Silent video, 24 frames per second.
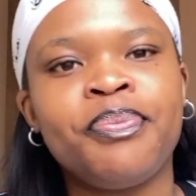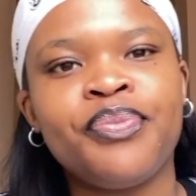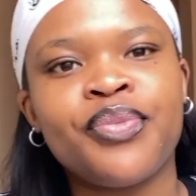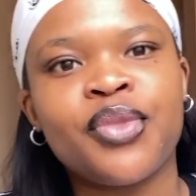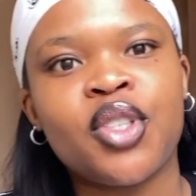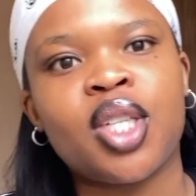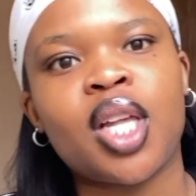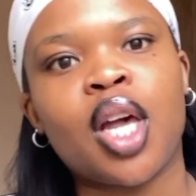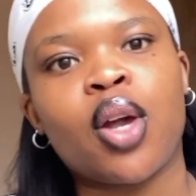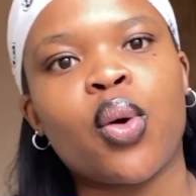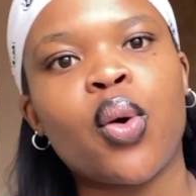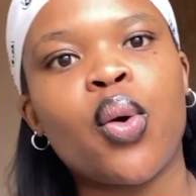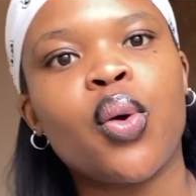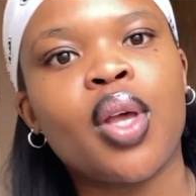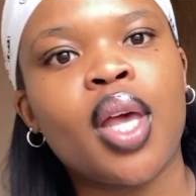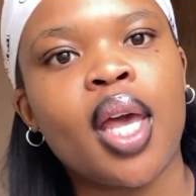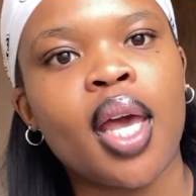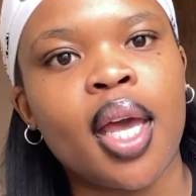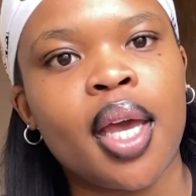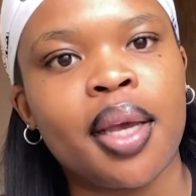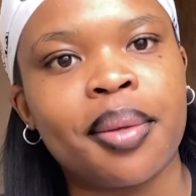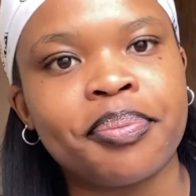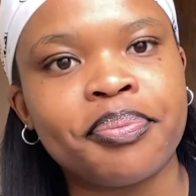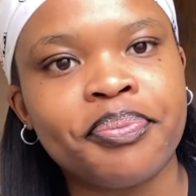She's like,
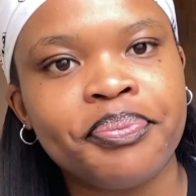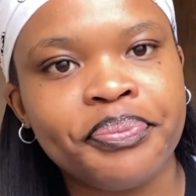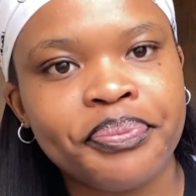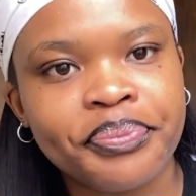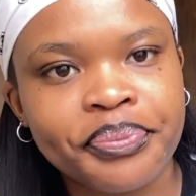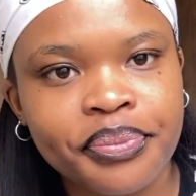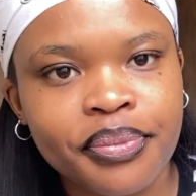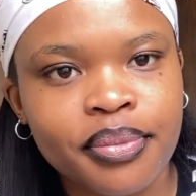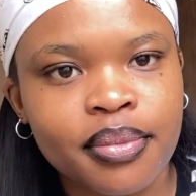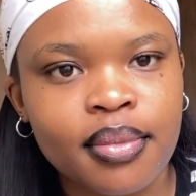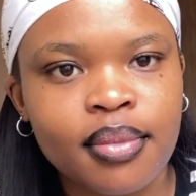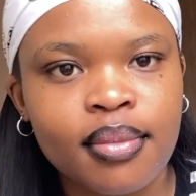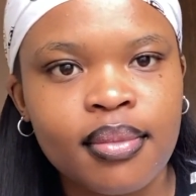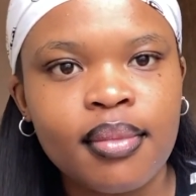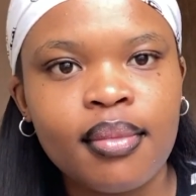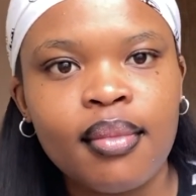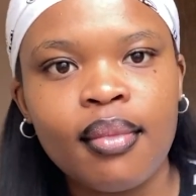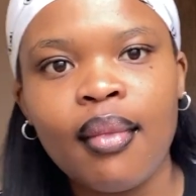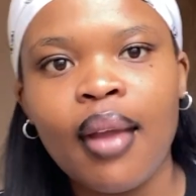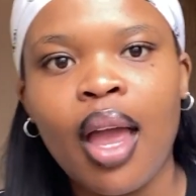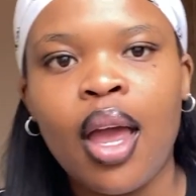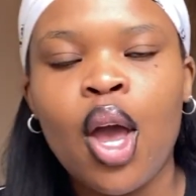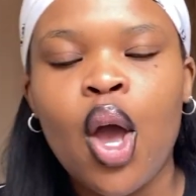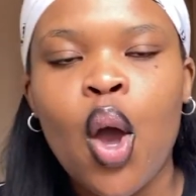okay,
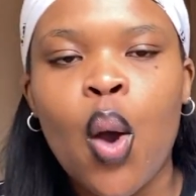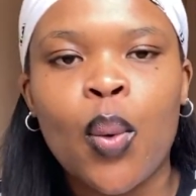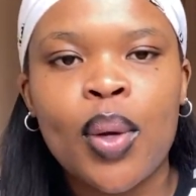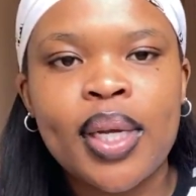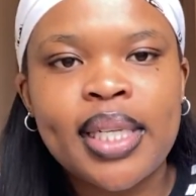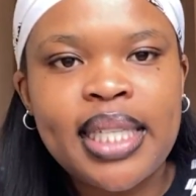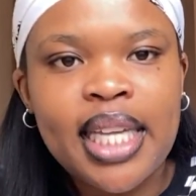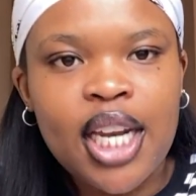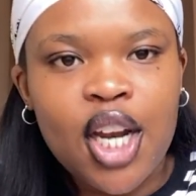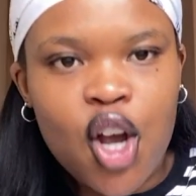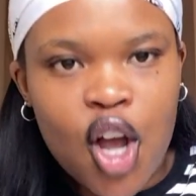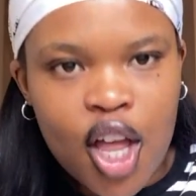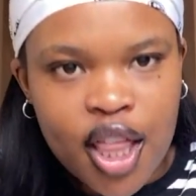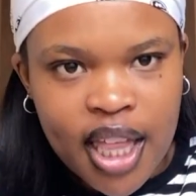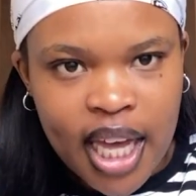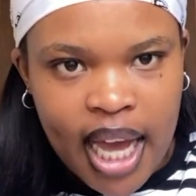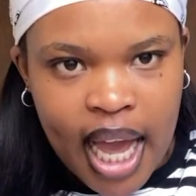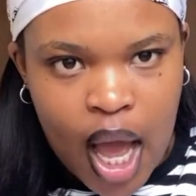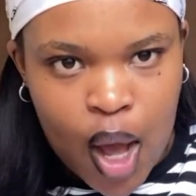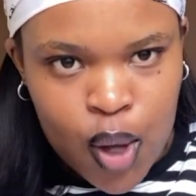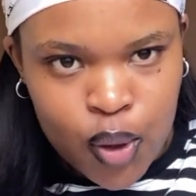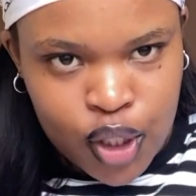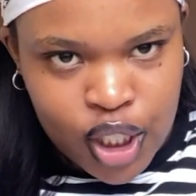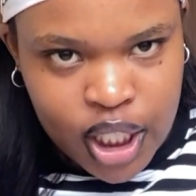we're sitting on the
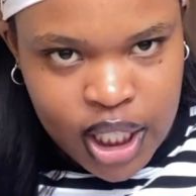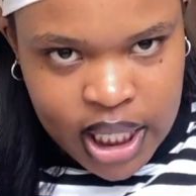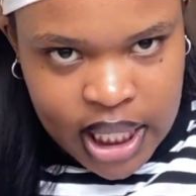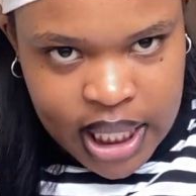couch.